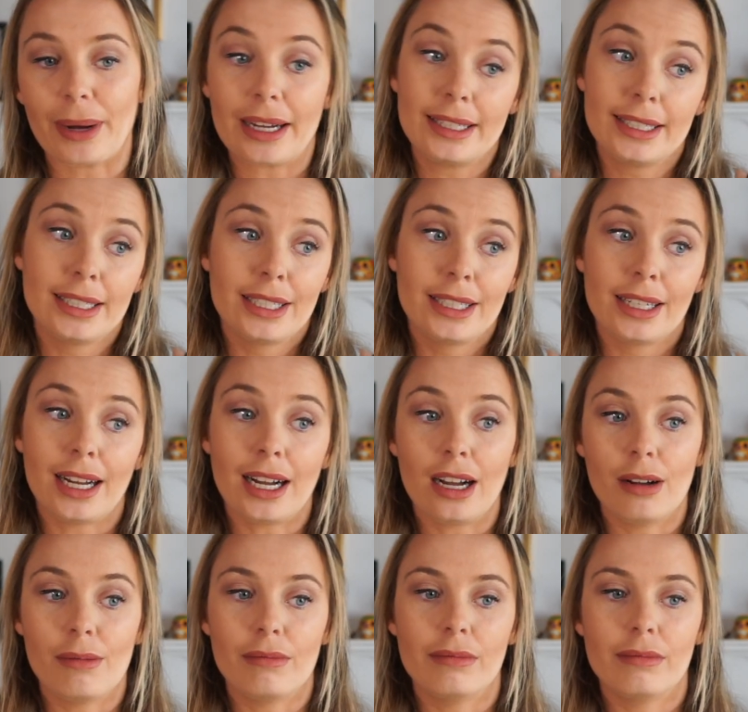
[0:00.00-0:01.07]
But
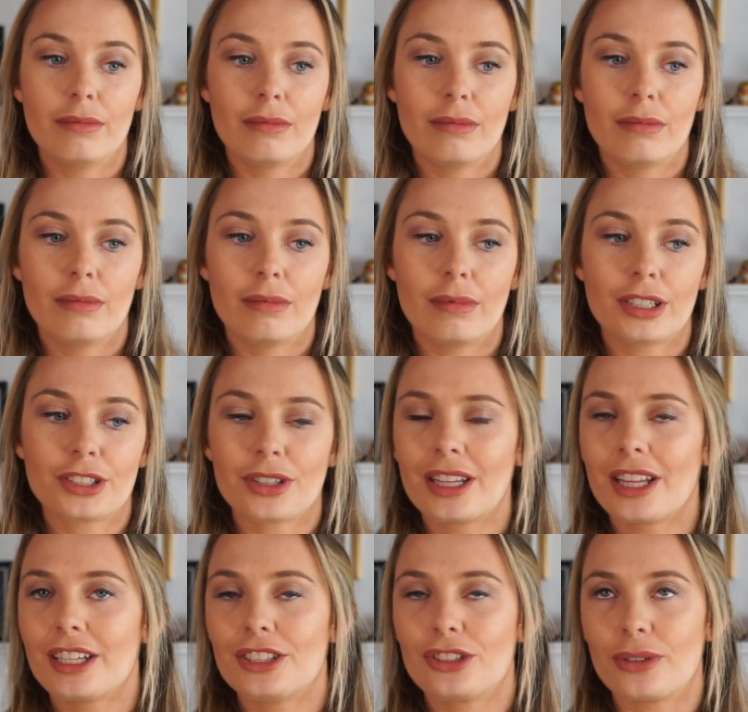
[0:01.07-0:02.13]

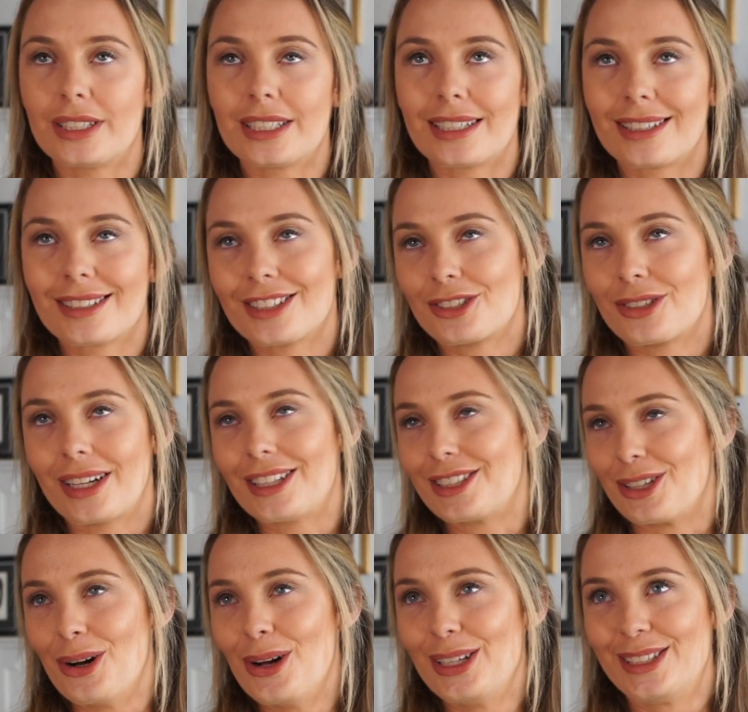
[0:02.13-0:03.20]
Australia joined in because
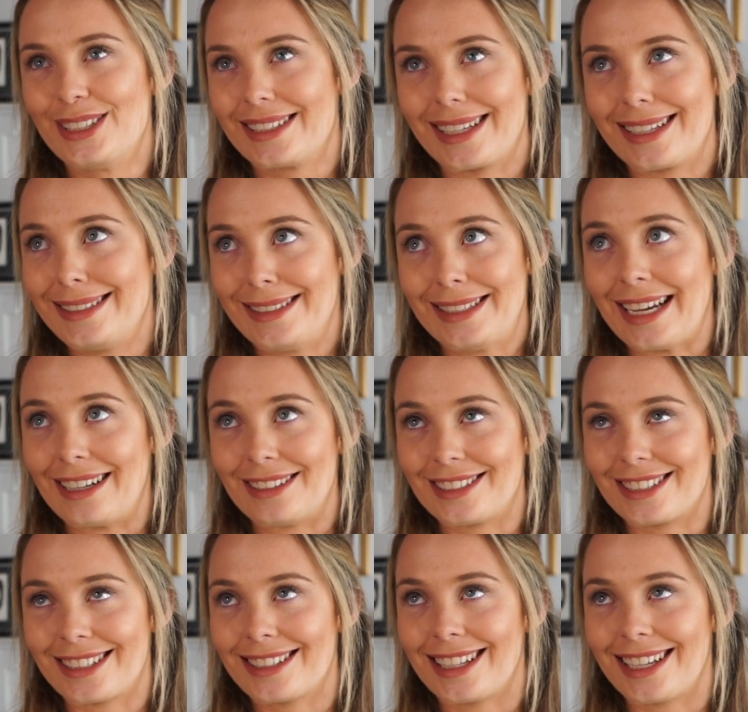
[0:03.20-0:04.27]
Australia's always just like
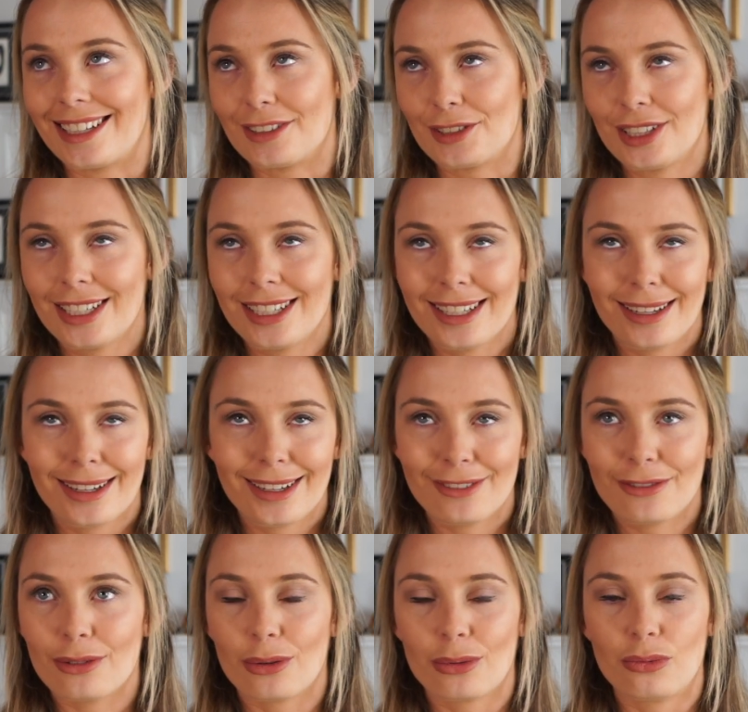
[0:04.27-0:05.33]
down to clown
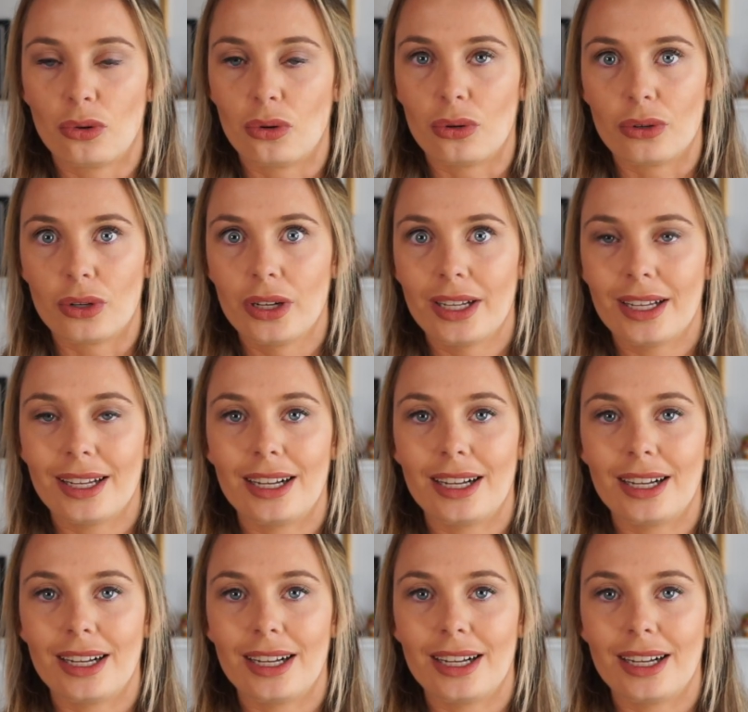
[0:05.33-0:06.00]
for a war.